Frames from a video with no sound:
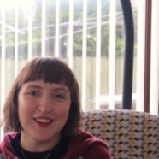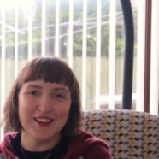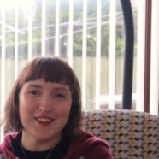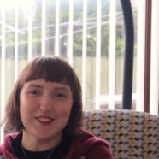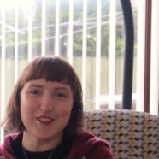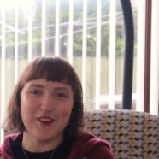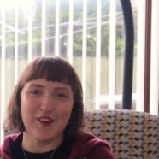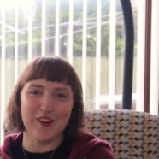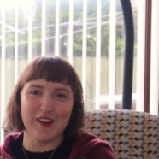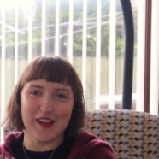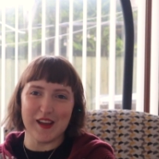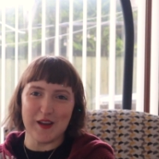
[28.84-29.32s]

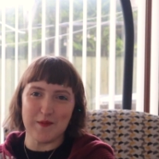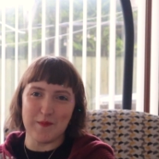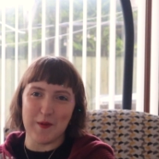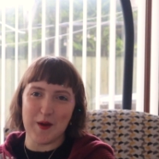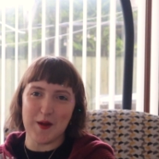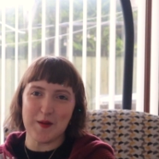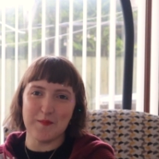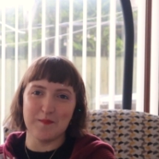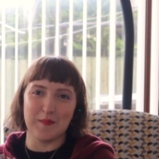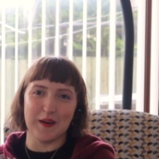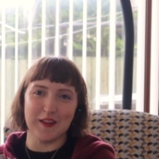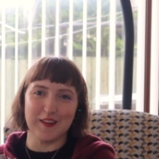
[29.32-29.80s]
talking
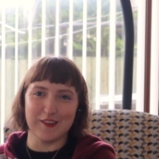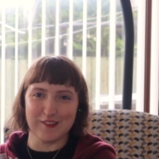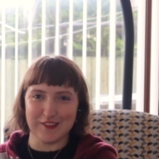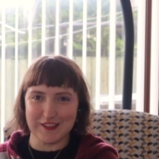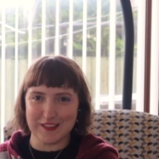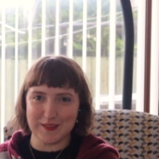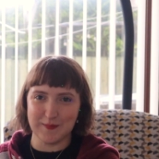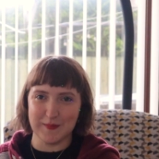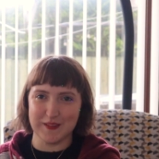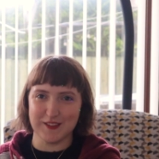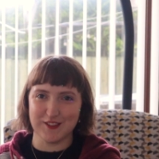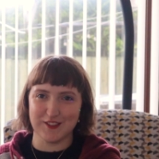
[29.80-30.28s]
about by the
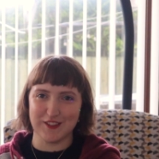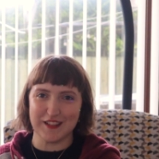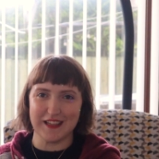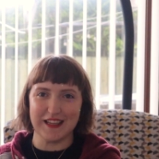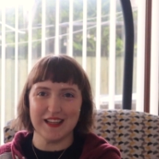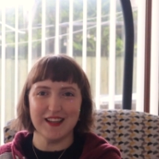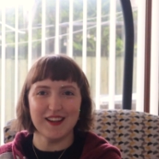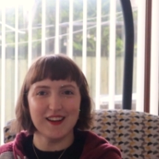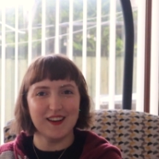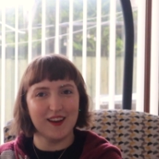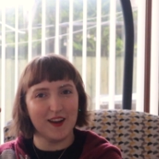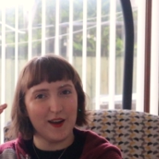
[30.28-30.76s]
Christmas
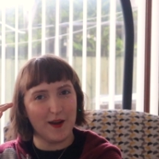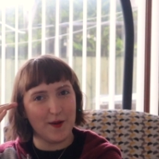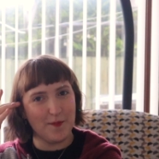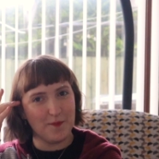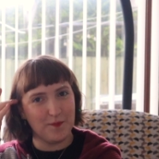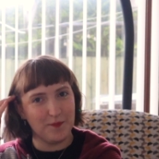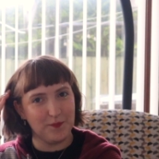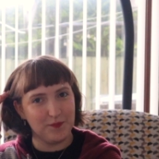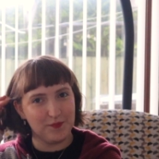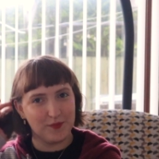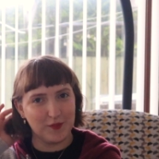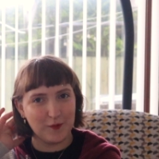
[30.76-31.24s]
tree.
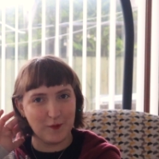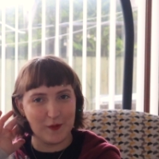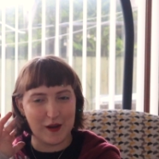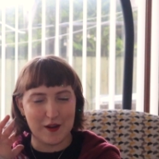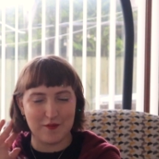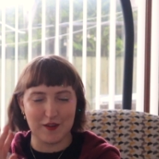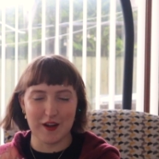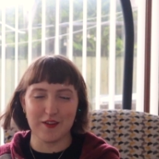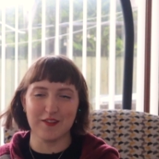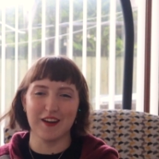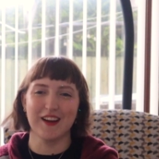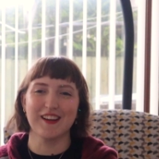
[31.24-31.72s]

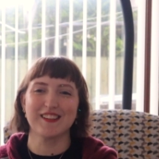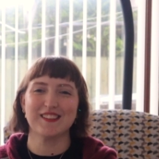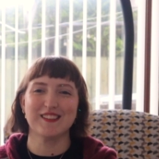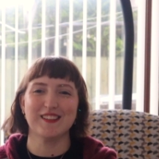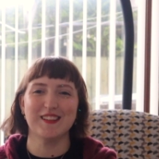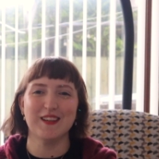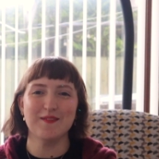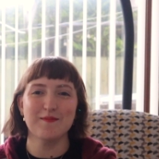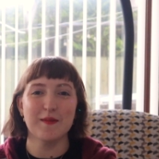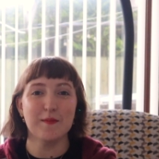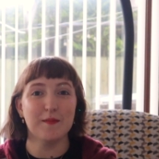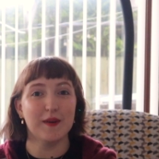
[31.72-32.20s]
Whenever I've
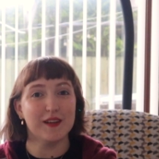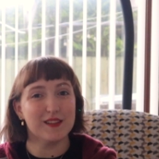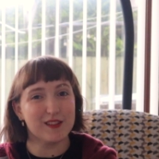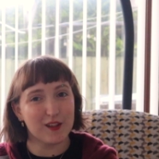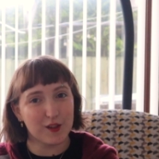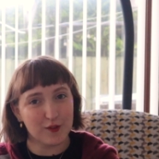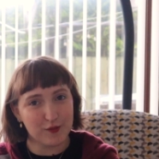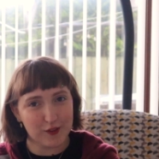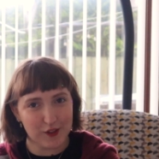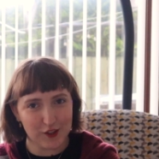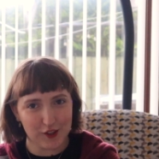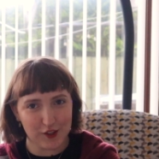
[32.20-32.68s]
actually made
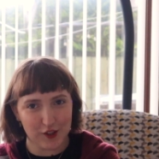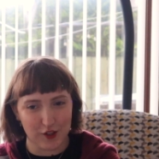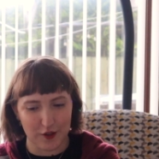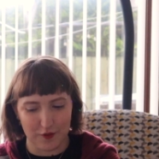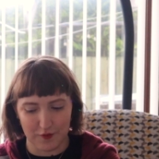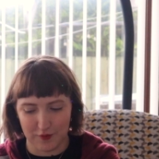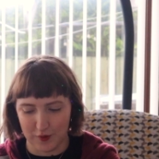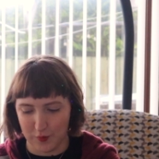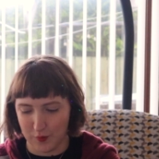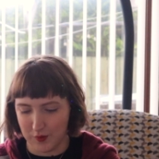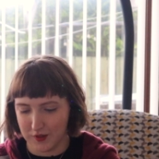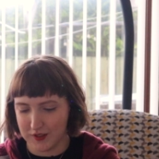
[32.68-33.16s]
myself look
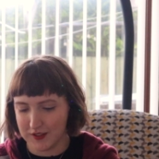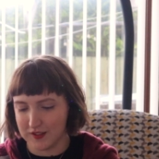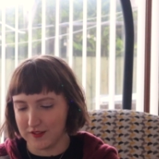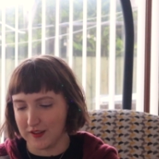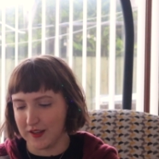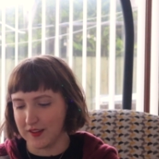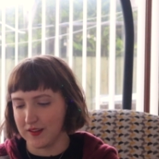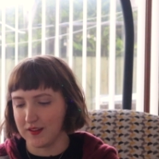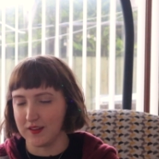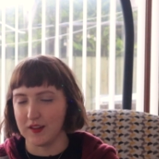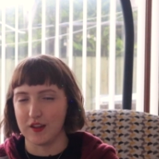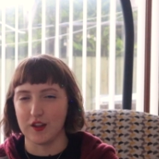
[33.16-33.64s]
cute for once
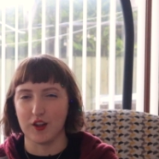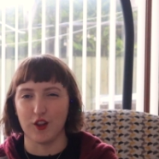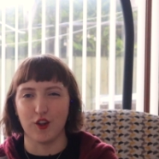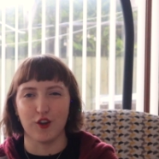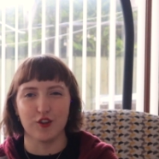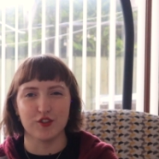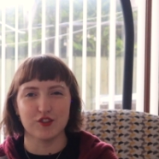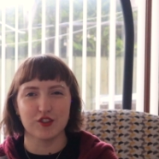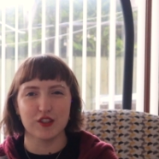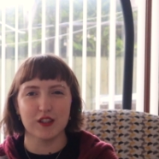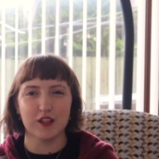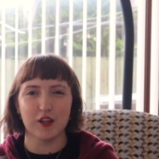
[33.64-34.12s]
rather than
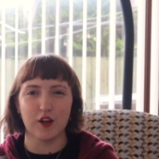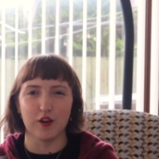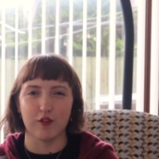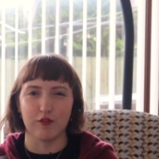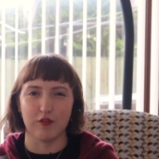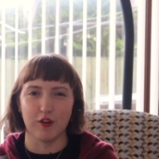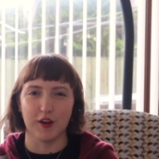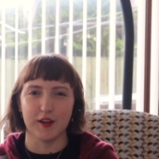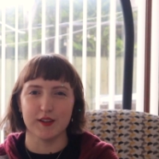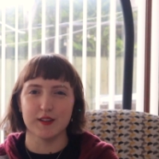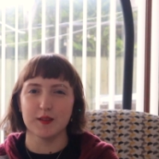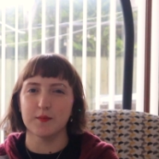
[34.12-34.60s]
lounging
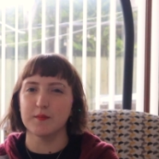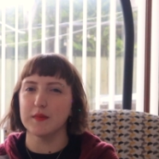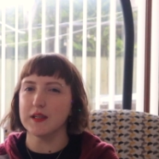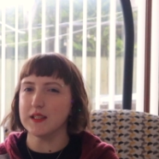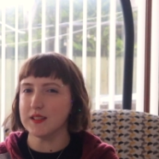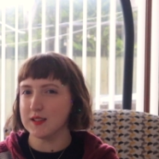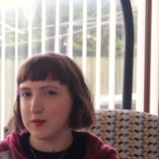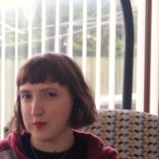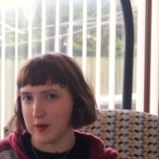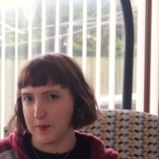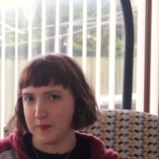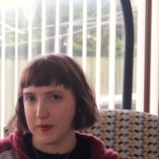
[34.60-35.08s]
around in my
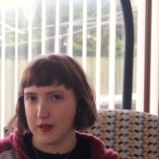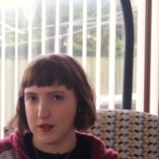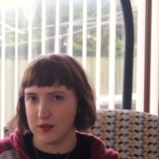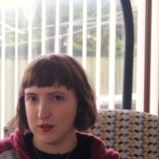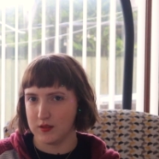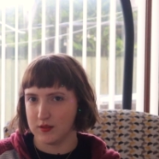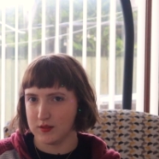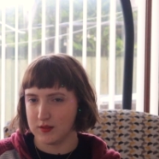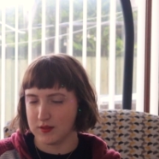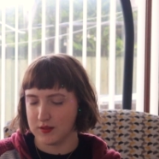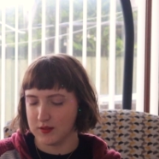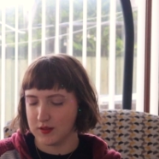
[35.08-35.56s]

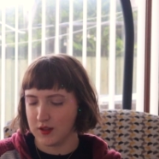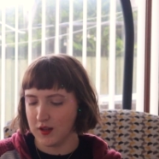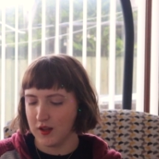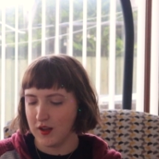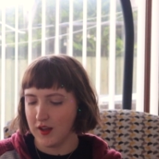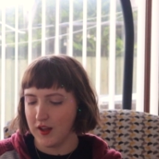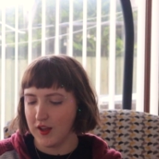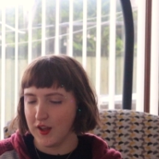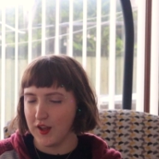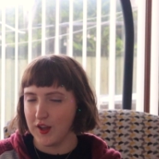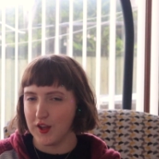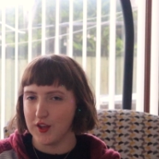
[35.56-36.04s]
sweatpants.
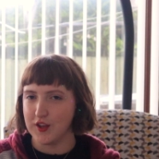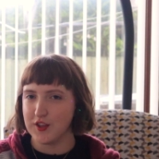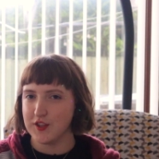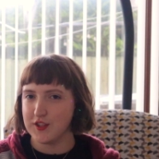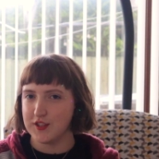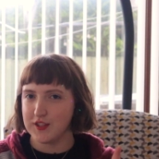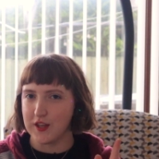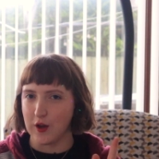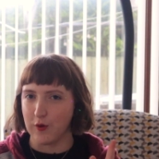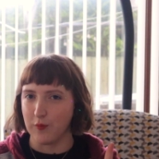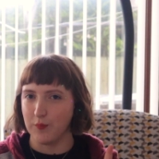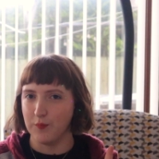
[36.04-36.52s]

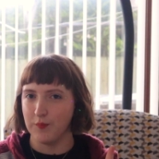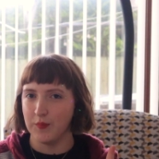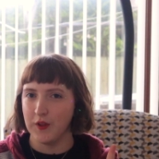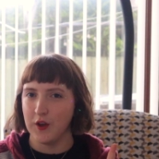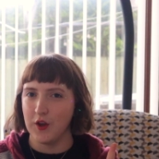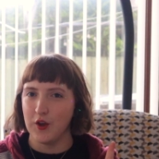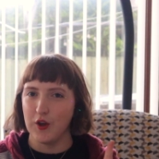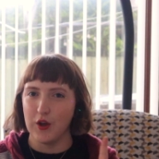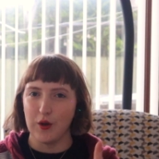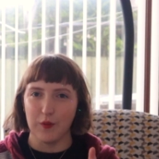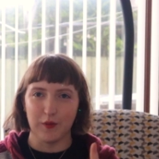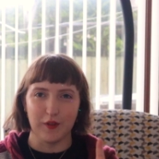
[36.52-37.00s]
So,
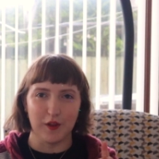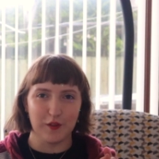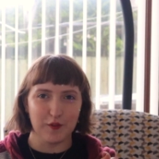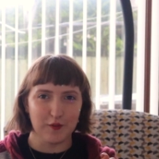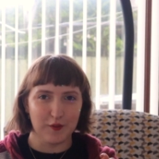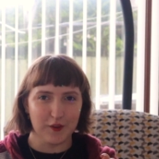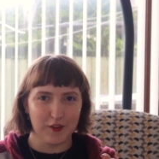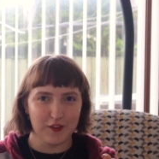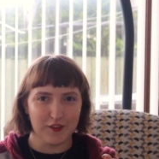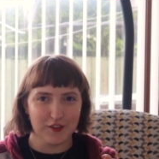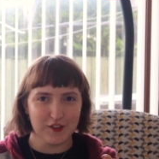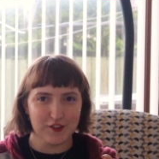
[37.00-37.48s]
without
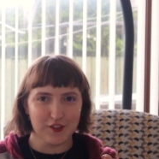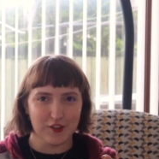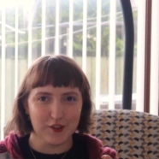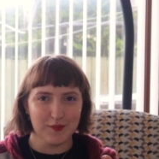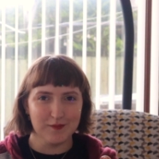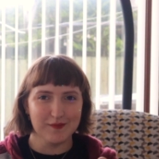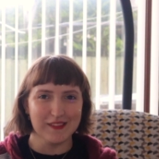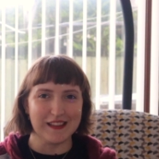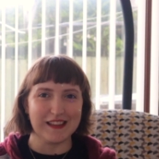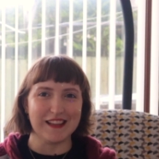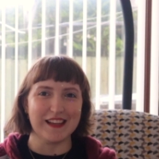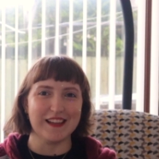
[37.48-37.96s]
further ado,
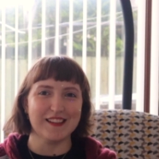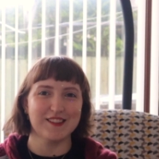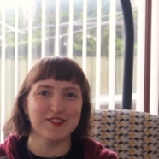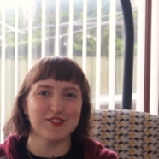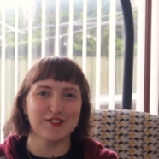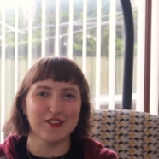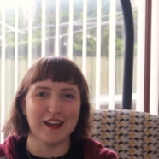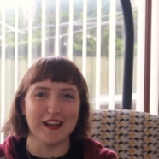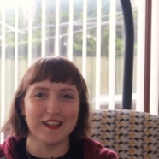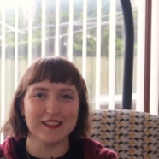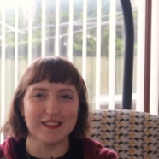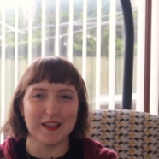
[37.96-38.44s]
let's
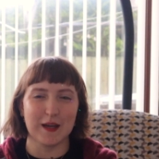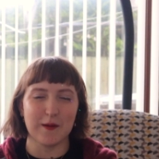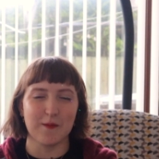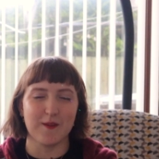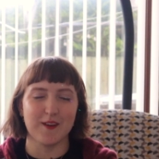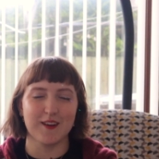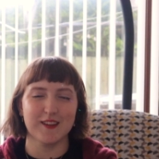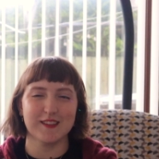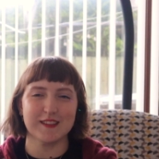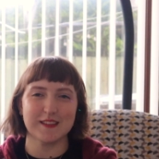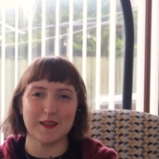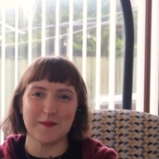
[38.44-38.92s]
chat
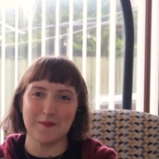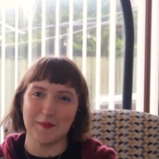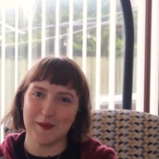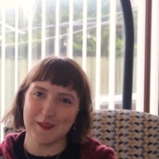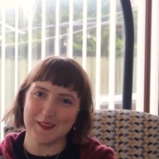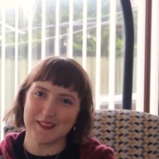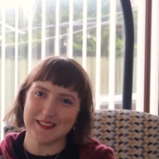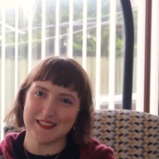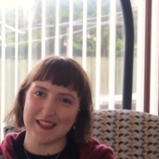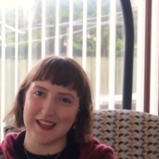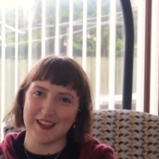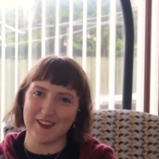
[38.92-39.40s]
about some
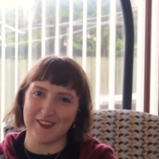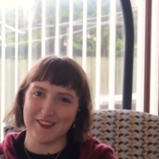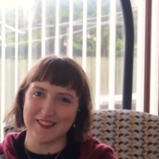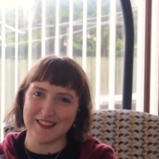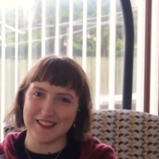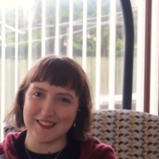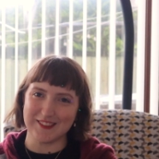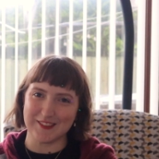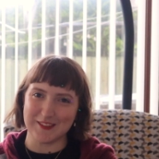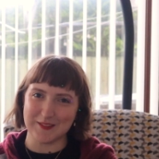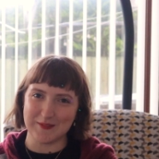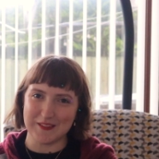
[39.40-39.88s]
books I got
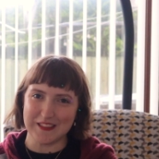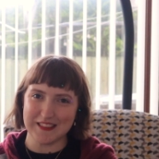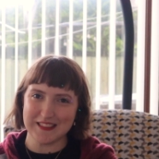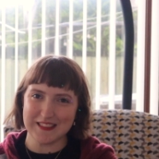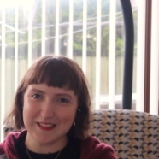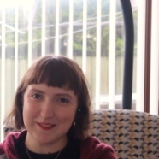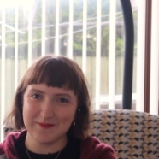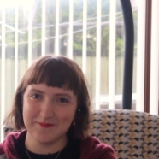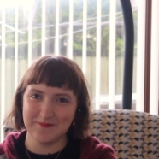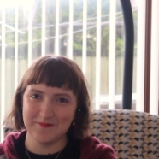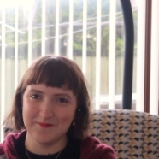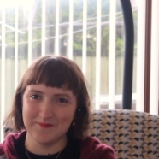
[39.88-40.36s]
this
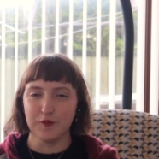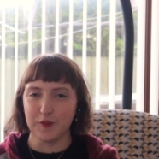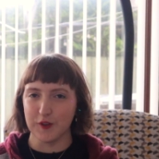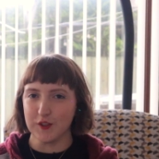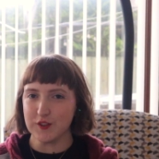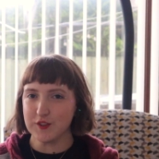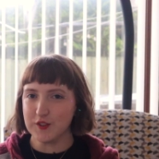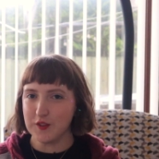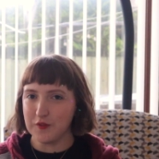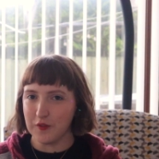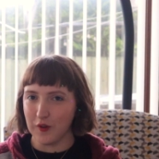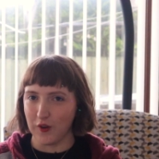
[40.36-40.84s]
Christmas.
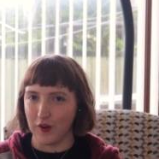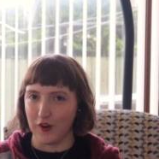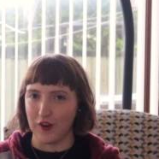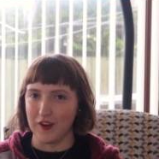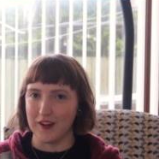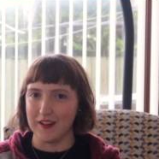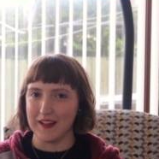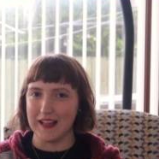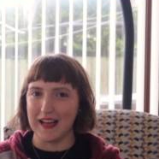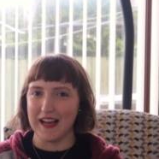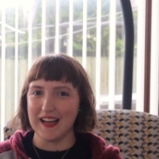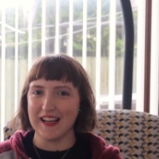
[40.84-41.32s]
First of
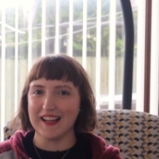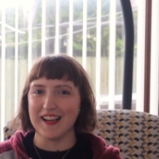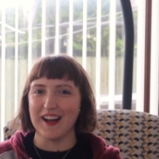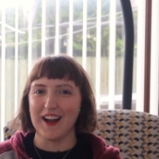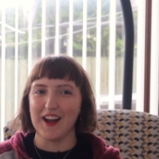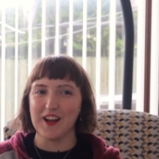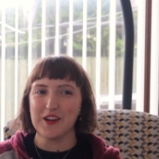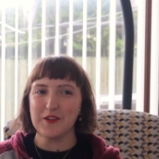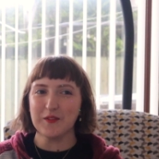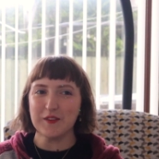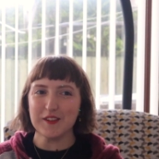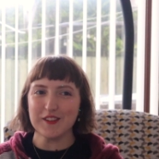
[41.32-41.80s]
all, I
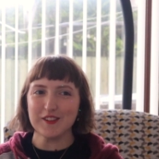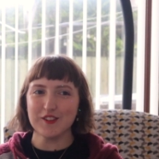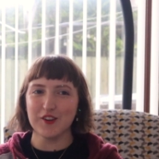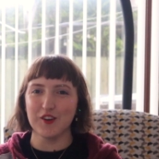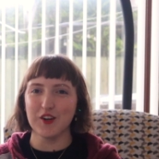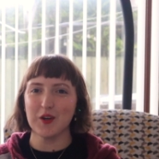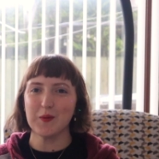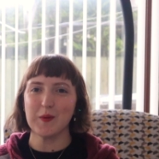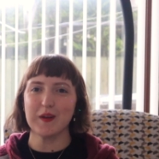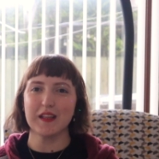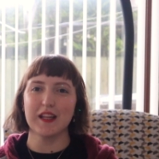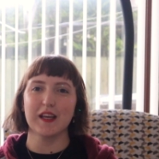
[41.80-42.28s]
kind of want to
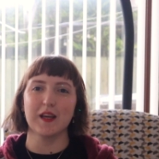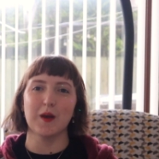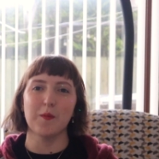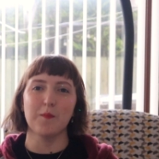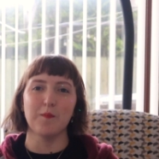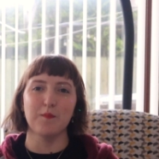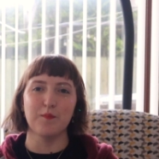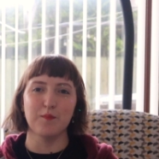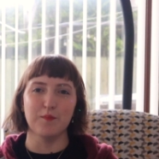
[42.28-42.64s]
talk about like a